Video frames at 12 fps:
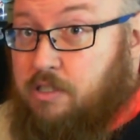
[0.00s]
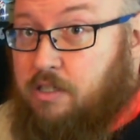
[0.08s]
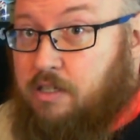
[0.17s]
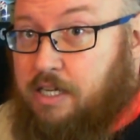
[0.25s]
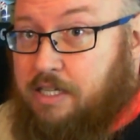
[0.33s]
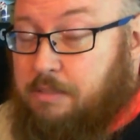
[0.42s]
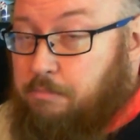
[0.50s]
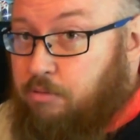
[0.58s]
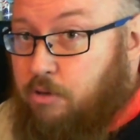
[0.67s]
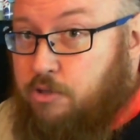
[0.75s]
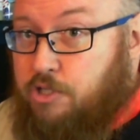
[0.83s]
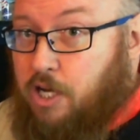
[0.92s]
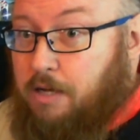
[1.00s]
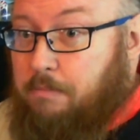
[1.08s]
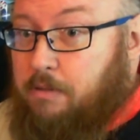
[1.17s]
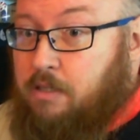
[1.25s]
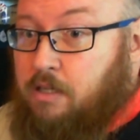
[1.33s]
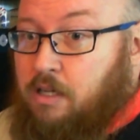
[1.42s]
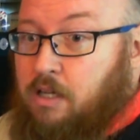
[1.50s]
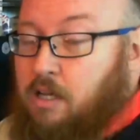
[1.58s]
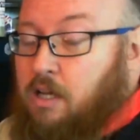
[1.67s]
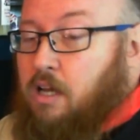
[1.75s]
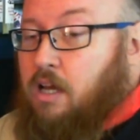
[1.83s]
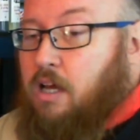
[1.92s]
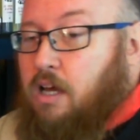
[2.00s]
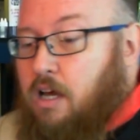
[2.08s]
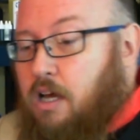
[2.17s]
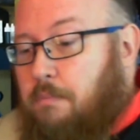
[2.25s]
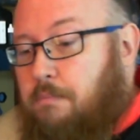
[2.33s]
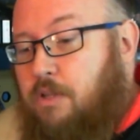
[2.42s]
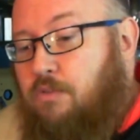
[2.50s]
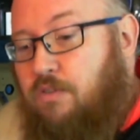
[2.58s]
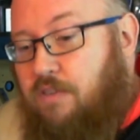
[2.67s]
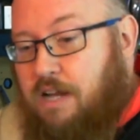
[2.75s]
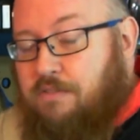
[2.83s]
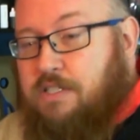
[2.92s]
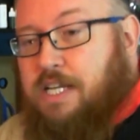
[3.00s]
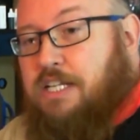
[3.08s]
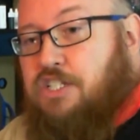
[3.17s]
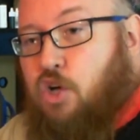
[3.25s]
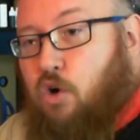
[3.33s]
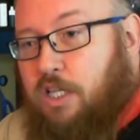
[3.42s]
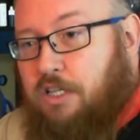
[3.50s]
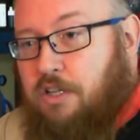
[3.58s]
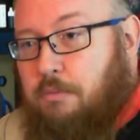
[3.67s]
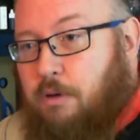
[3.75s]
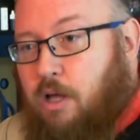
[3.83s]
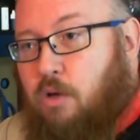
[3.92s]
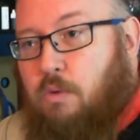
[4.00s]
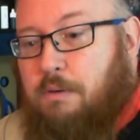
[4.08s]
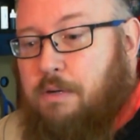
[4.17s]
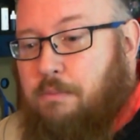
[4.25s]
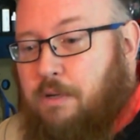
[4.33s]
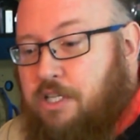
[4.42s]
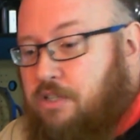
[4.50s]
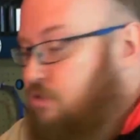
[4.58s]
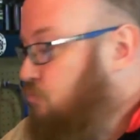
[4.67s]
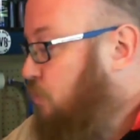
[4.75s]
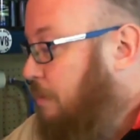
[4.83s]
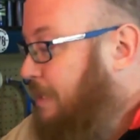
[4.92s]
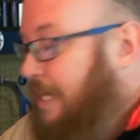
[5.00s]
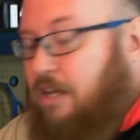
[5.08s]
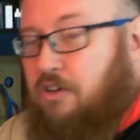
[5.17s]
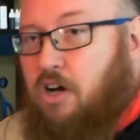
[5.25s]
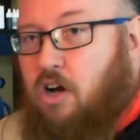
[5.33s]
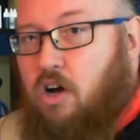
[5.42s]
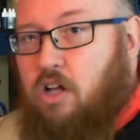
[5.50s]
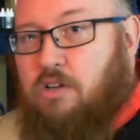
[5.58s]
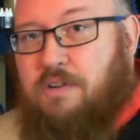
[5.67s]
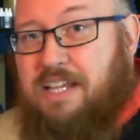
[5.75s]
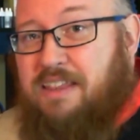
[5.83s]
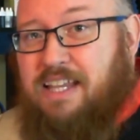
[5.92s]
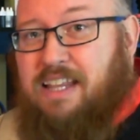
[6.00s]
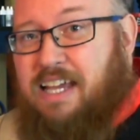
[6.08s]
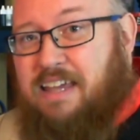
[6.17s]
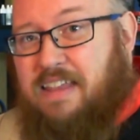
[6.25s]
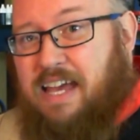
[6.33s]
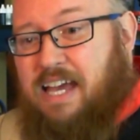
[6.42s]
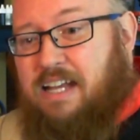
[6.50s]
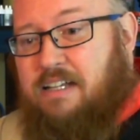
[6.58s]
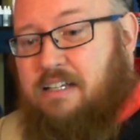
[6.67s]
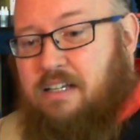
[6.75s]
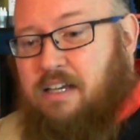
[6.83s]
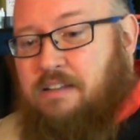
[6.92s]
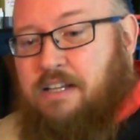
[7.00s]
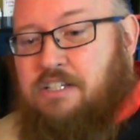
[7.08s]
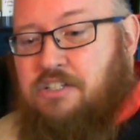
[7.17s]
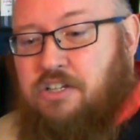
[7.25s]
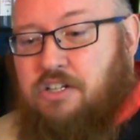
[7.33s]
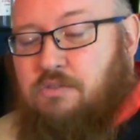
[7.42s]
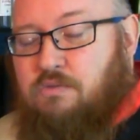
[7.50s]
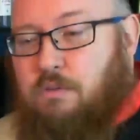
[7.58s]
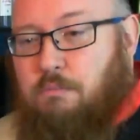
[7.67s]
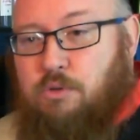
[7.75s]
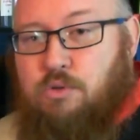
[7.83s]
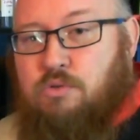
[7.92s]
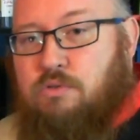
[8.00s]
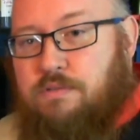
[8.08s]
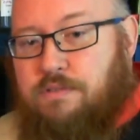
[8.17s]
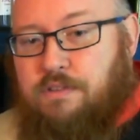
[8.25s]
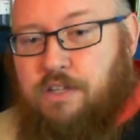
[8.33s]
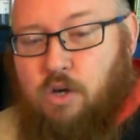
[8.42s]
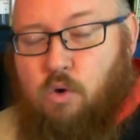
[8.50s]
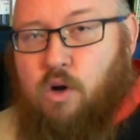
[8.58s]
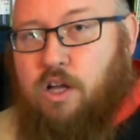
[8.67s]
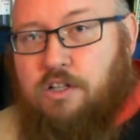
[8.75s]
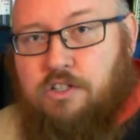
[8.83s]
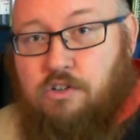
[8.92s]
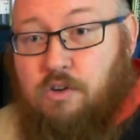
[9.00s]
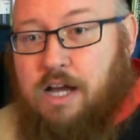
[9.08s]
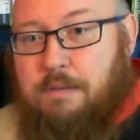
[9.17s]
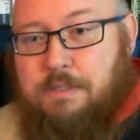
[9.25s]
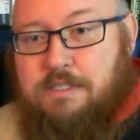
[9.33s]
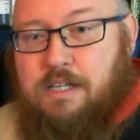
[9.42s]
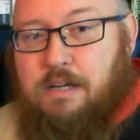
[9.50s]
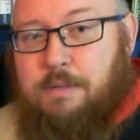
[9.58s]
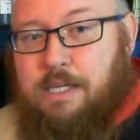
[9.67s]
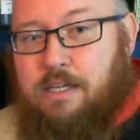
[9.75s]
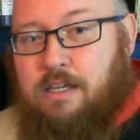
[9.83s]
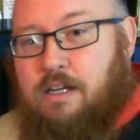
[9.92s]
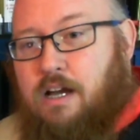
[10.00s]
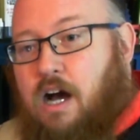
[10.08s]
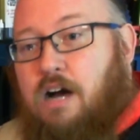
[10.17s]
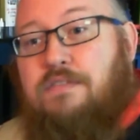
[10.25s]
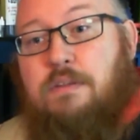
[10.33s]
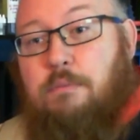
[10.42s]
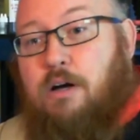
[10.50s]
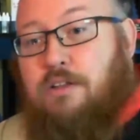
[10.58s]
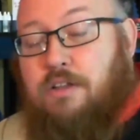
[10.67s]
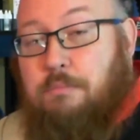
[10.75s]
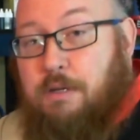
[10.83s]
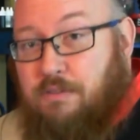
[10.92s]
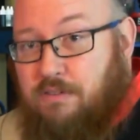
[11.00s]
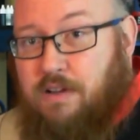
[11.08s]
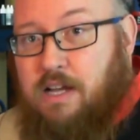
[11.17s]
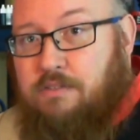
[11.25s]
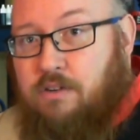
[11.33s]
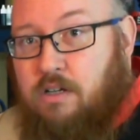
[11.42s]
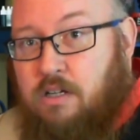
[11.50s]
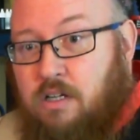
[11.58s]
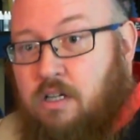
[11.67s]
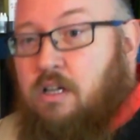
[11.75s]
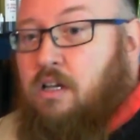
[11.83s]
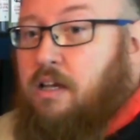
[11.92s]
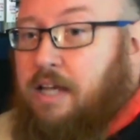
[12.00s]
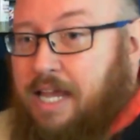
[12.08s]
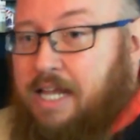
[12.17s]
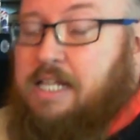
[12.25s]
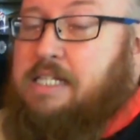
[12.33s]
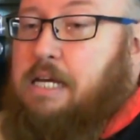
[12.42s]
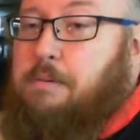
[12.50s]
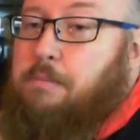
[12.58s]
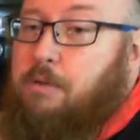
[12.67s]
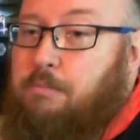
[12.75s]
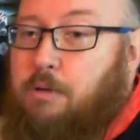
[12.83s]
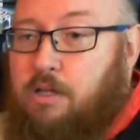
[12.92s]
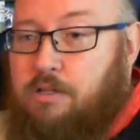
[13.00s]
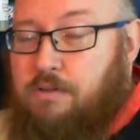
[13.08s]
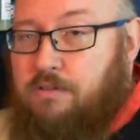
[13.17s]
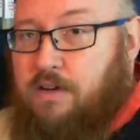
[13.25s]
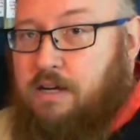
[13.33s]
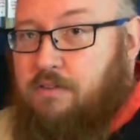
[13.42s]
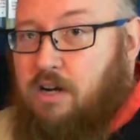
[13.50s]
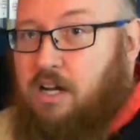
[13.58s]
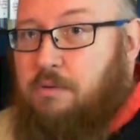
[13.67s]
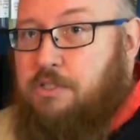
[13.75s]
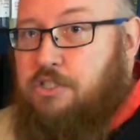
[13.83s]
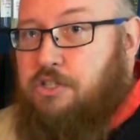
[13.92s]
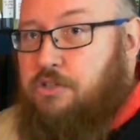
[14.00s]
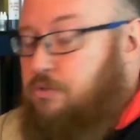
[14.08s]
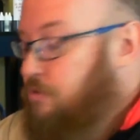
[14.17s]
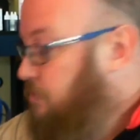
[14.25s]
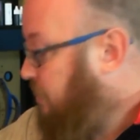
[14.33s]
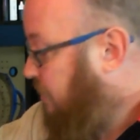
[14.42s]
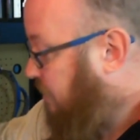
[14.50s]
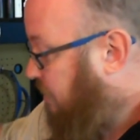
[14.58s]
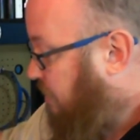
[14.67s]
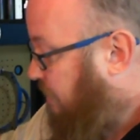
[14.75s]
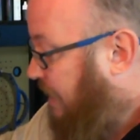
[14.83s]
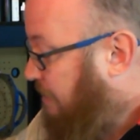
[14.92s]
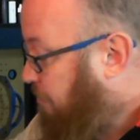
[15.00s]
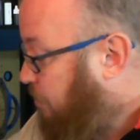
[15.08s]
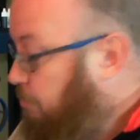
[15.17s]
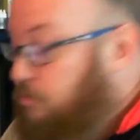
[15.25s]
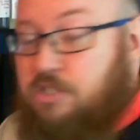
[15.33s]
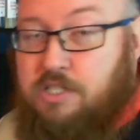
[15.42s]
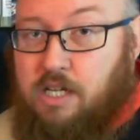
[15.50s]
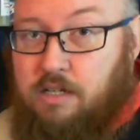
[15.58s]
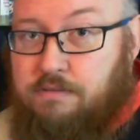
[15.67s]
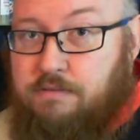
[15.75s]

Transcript: as a pro shop. The reviver takes the oil out of the ball. Why would I want to use rubbing alcohol or anything like that that isn't going to remove the oil and grime that's coming off the ball in my reviver? Anytime I put a ball in the reviver, I always use that purple stuff